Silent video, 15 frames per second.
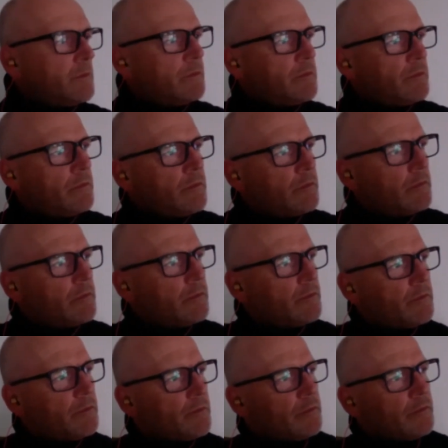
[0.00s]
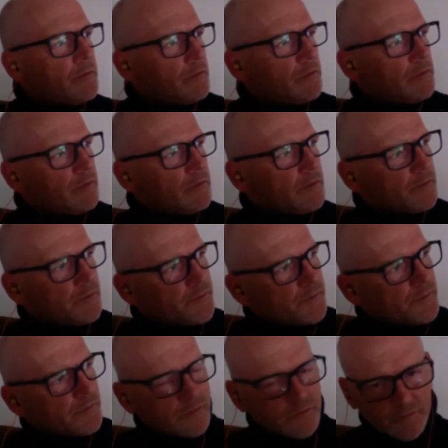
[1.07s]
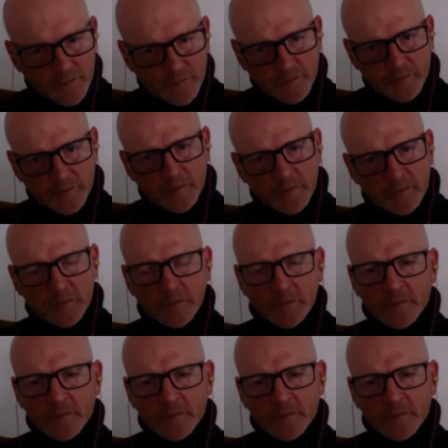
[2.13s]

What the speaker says: between. Until we connect